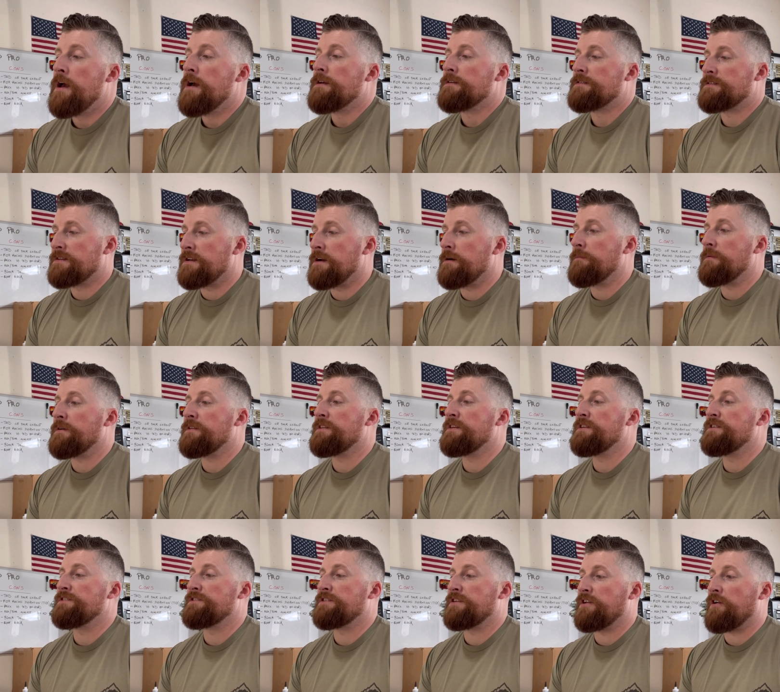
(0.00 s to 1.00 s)
Some of
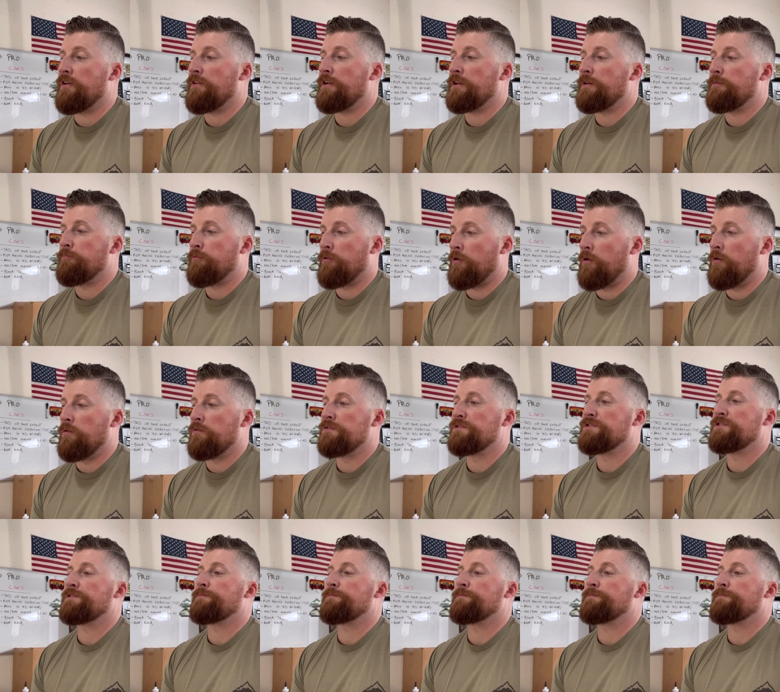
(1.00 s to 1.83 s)
these TRD Pros,